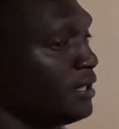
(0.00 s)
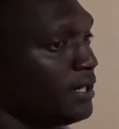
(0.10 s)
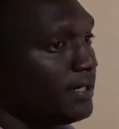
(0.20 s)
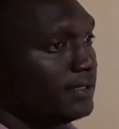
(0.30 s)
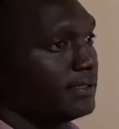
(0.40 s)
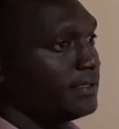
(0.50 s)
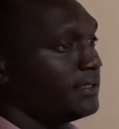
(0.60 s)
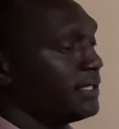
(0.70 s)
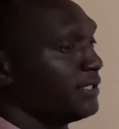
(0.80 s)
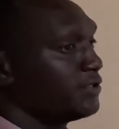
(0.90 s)

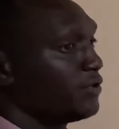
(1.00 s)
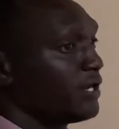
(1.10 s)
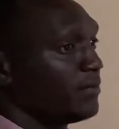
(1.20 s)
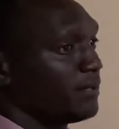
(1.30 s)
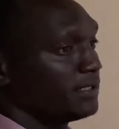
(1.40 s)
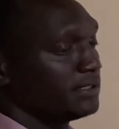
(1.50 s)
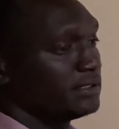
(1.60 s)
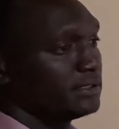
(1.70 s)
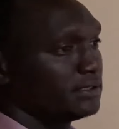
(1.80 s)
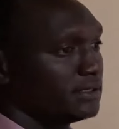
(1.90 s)
Natural numbers
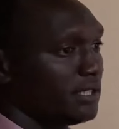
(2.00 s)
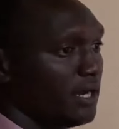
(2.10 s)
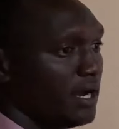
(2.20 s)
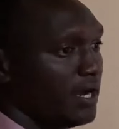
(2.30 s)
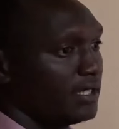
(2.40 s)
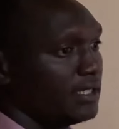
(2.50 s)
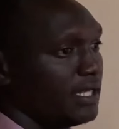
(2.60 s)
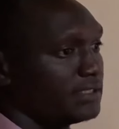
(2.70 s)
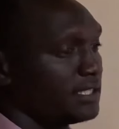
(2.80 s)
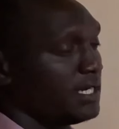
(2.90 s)
in
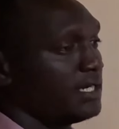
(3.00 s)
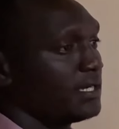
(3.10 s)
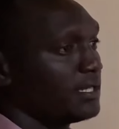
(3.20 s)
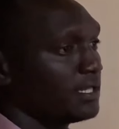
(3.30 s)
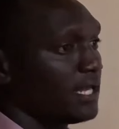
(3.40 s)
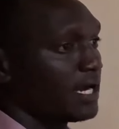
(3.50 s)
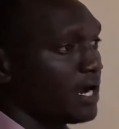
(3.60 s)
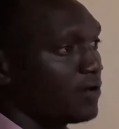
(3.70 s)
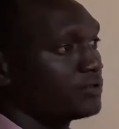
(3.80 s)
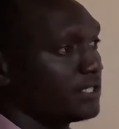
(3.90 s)
nature, they are
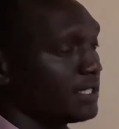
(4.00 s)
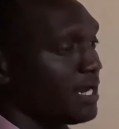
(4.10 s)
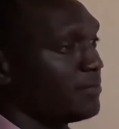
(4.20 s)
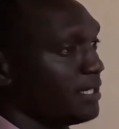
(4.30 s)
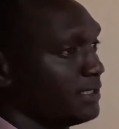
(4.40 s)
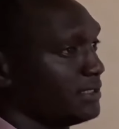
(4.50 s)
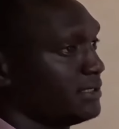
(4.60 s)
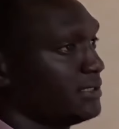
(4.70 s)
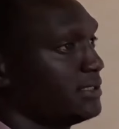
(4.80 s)
counting numbers.